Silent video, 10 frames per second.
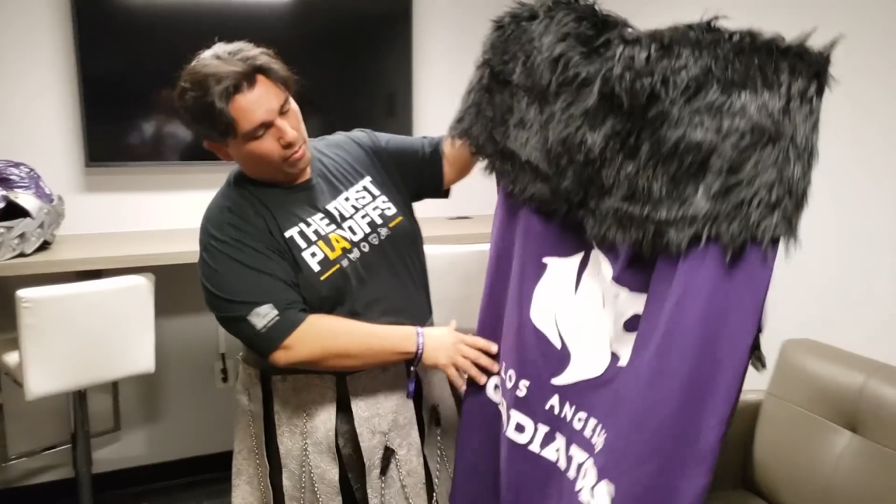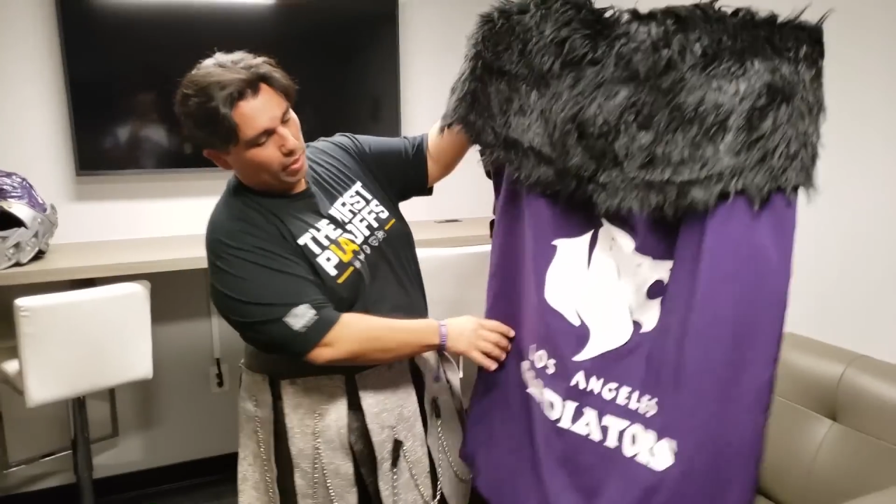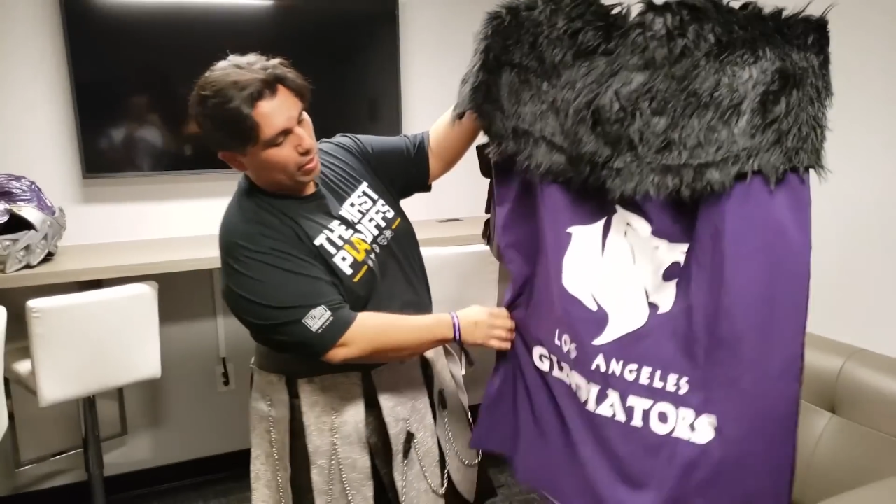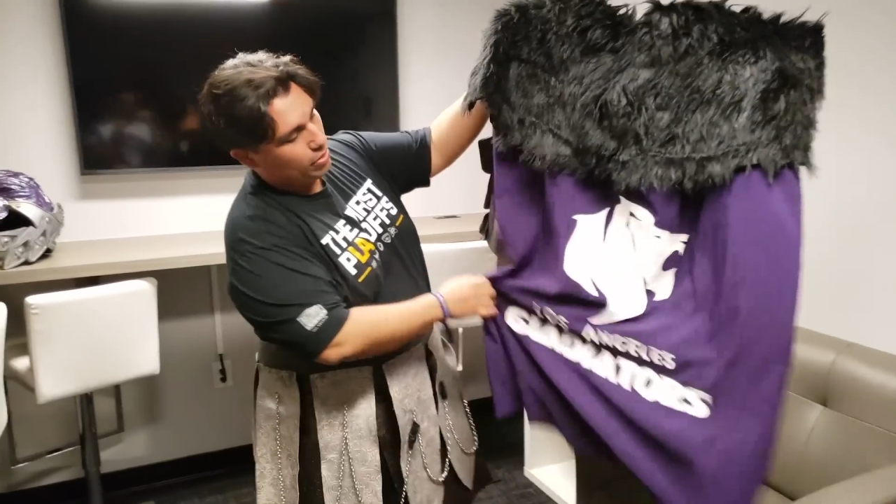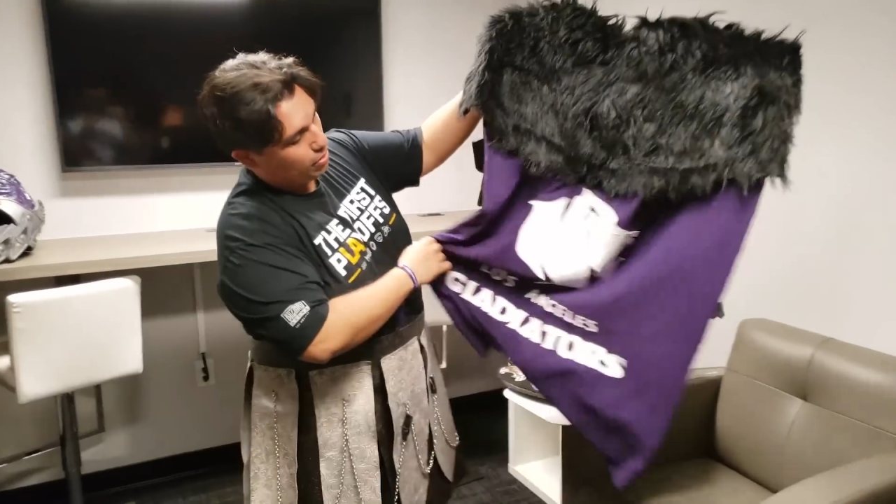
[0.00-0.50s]
to
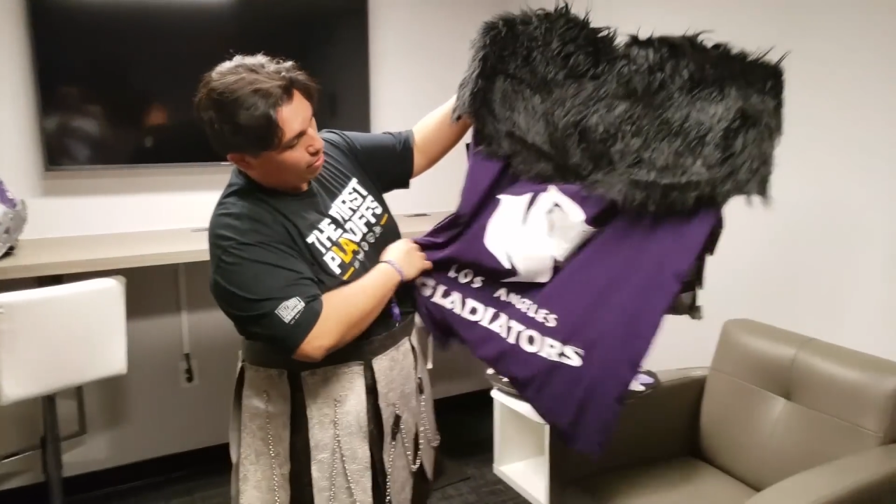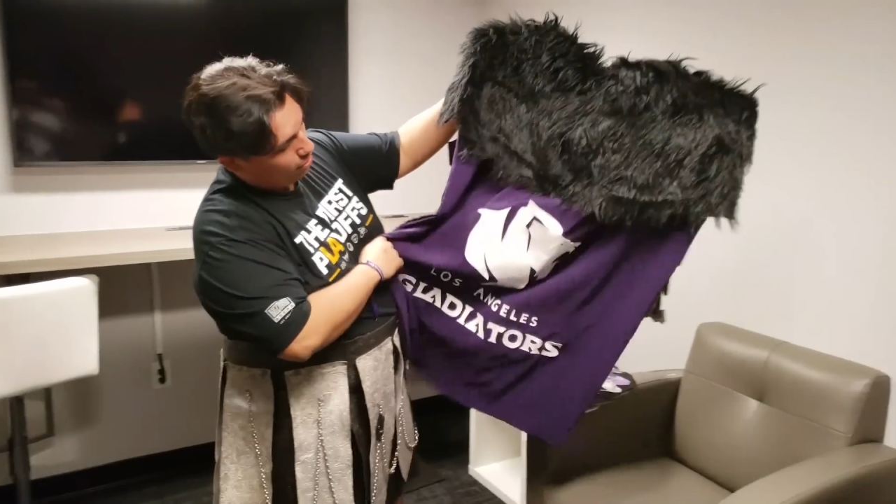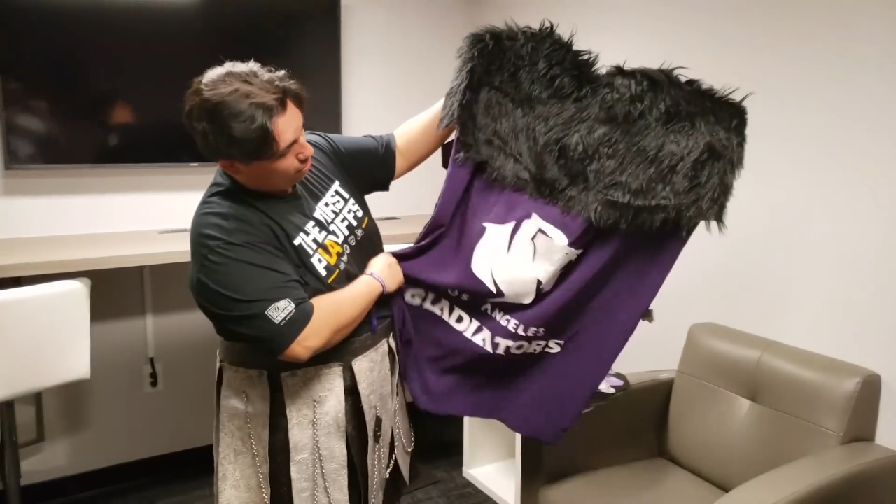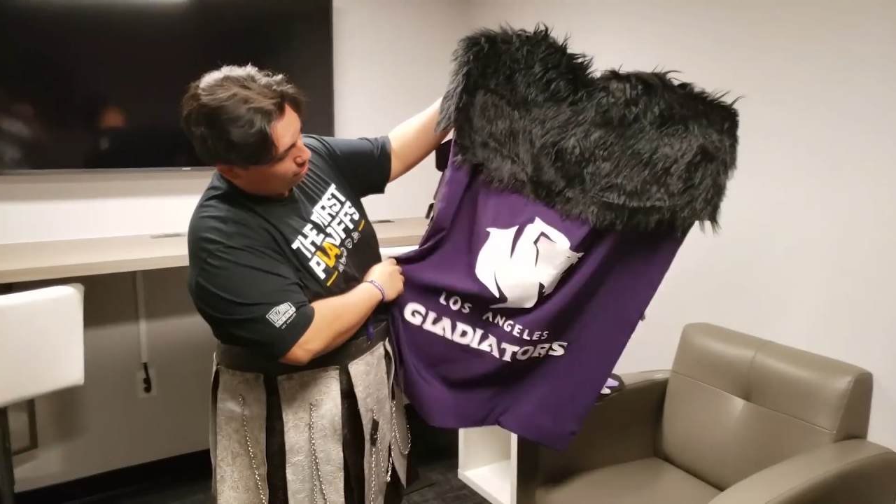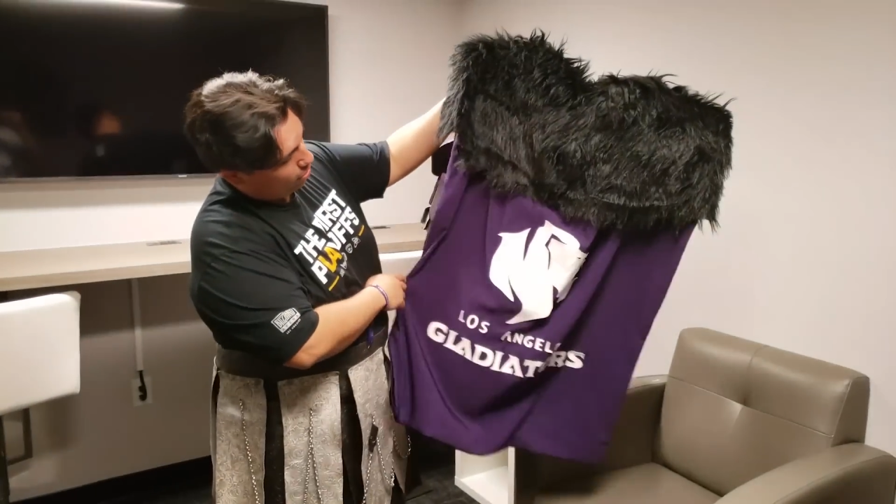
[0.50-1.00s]
jump on it
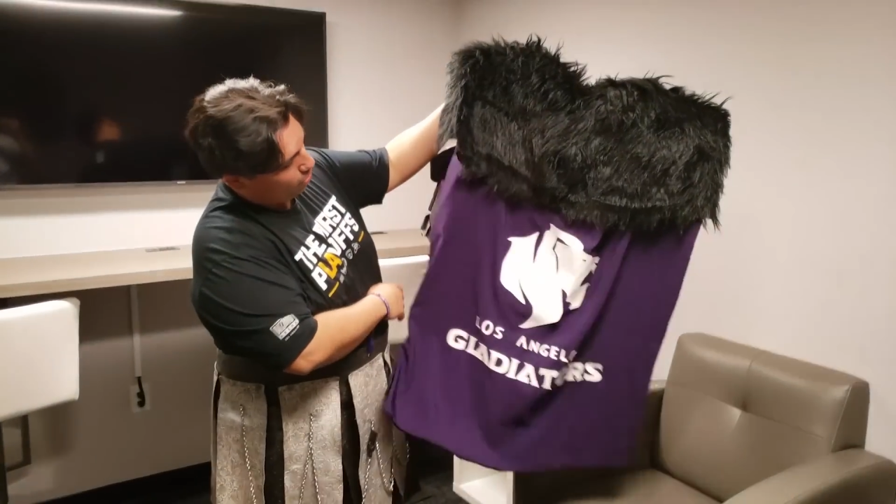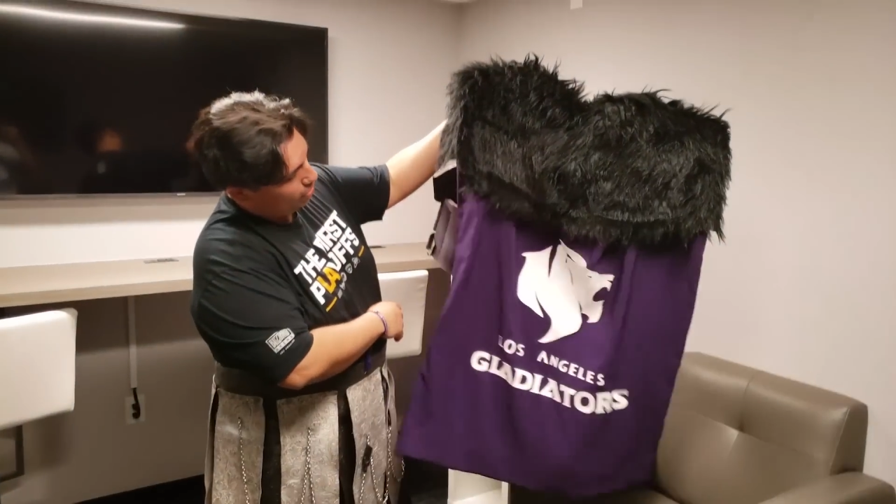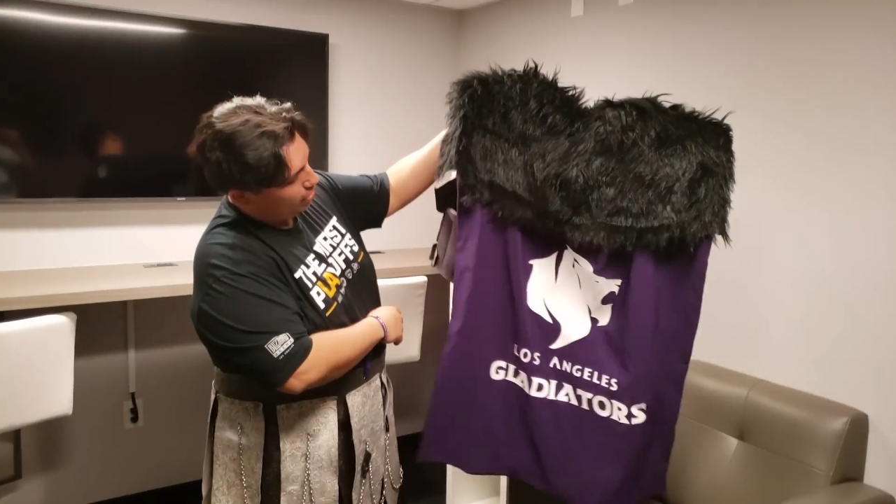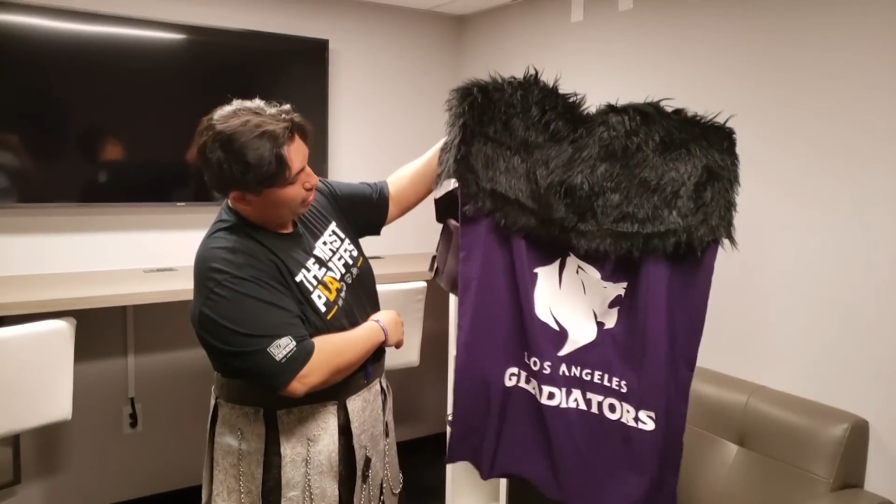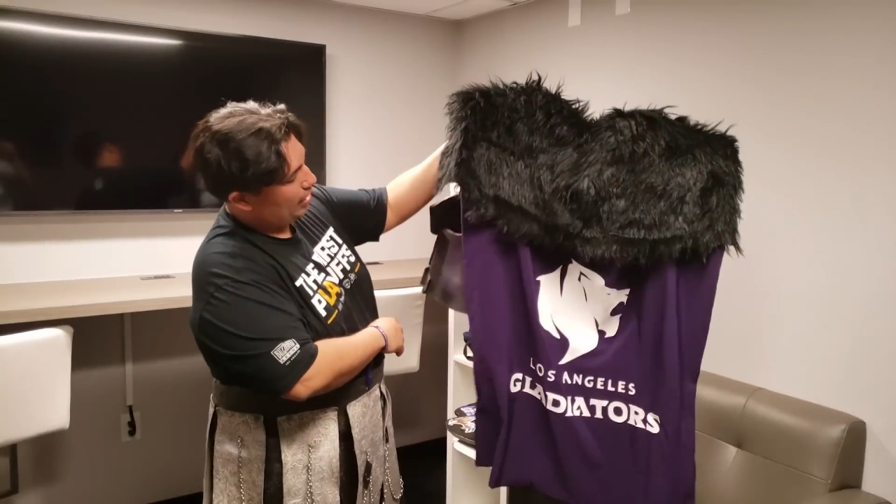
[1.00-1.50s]
before anybody
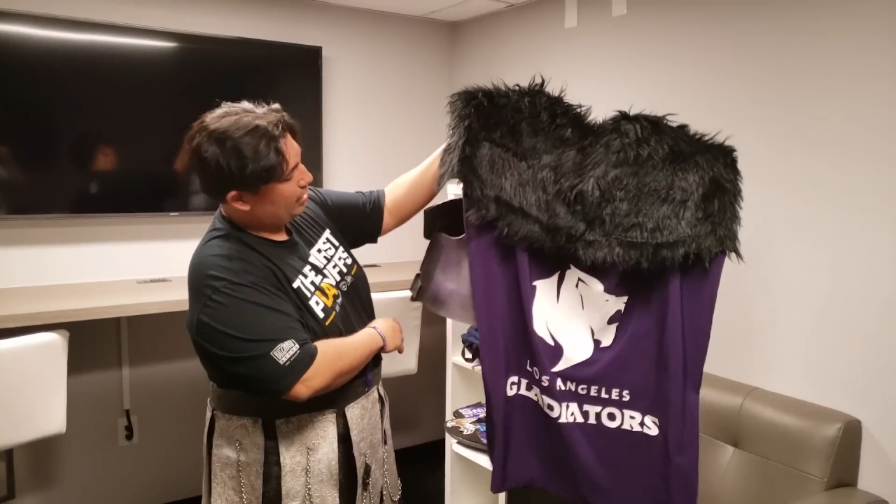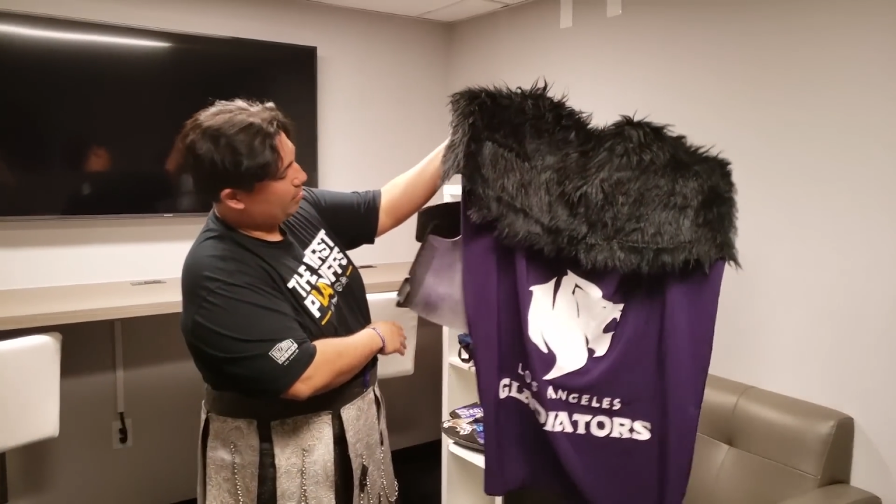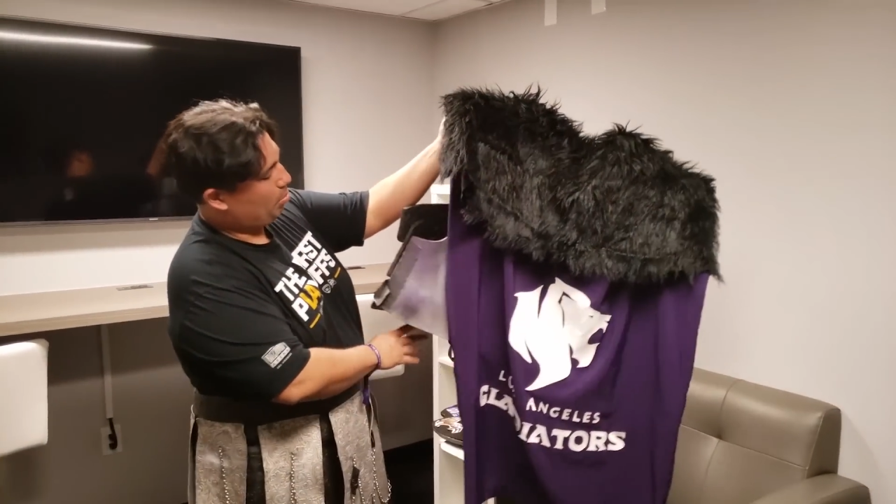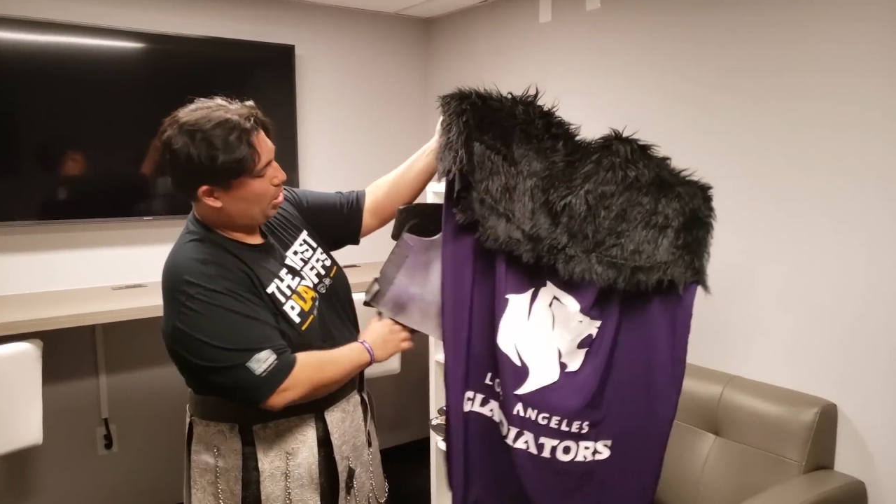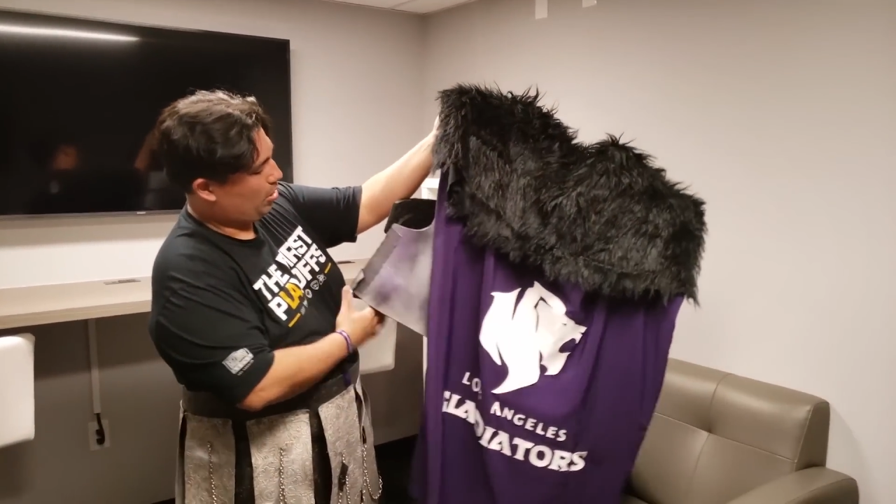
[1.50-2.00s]
else does. And I want to make